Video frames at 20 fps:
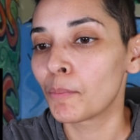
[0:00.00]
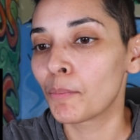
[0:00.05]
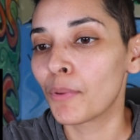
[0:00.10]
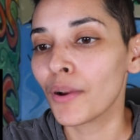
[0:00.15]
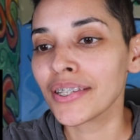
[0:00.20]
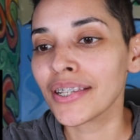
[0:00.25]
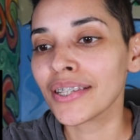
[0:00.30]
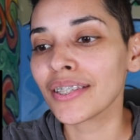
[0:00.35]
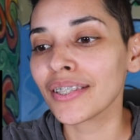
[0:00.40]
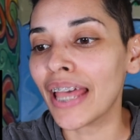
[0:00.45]

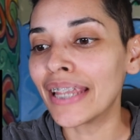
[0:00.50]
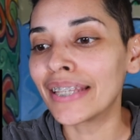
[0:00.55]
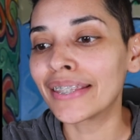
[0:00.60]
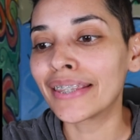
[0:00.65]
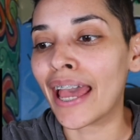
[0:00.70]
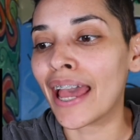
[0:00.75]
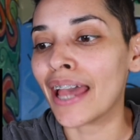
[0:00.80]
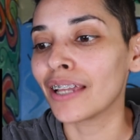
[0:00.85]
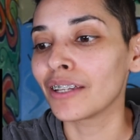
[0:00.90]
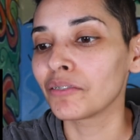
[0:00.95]
Pris is like
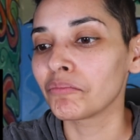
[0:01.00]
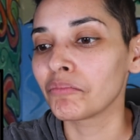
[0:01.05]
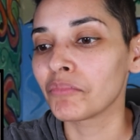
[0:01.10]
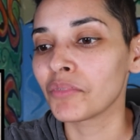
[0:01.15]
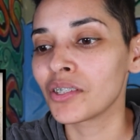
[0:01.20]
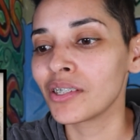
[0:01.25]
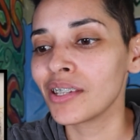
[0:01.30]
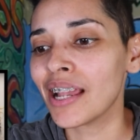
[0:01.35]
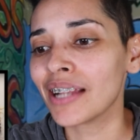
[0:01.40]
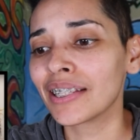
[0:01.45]
that.
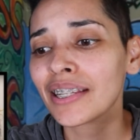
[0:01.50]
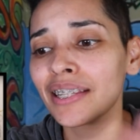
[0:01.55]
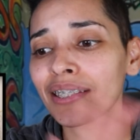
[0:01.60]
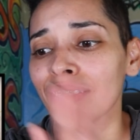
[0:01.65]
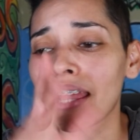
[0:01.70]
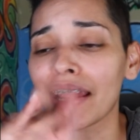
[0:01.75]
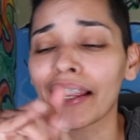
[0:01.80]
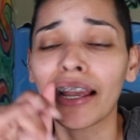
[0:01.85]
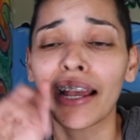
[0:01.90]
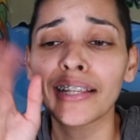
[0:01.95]
She acts
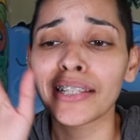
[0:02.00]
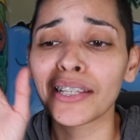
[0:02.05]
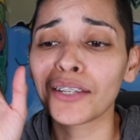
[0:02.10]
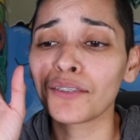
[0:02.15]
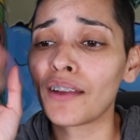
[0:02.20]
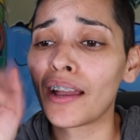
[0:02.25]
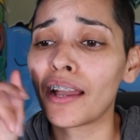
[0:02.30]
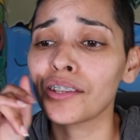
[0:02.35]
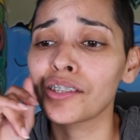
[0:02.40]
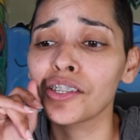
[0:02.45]
like as
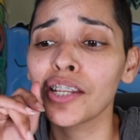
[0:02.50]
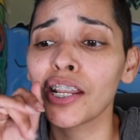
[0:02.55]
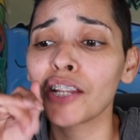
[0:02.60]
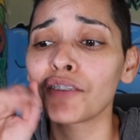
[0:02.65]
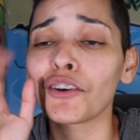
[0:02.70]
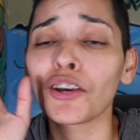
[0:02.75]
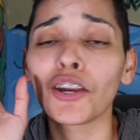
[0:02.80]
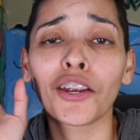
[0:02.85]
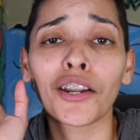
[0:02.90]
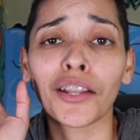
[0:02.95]
if she
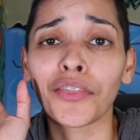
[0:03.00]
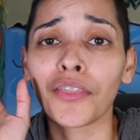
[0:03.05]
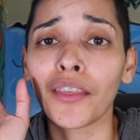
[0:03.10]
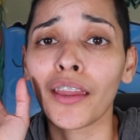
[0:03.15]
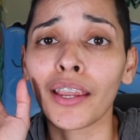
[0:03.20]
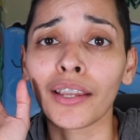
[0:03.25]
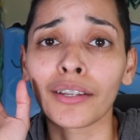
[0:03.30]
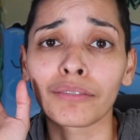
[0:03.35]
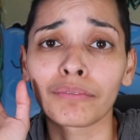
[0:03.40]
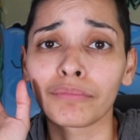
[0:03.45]
never heard a
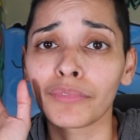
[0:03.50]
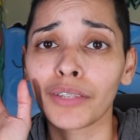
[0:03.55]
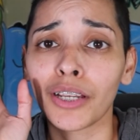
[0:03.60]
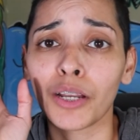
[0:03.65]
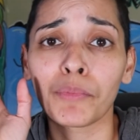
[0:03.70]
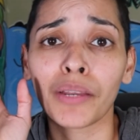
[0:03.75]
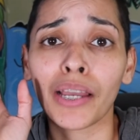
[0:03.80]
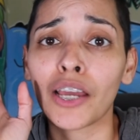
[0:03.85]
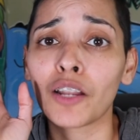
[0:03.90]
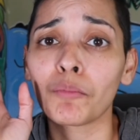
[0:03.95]
thing
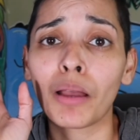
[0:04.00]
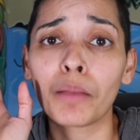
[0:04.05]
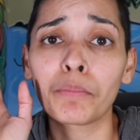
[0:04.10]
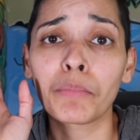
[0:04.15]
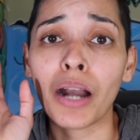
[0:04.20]
coming out of my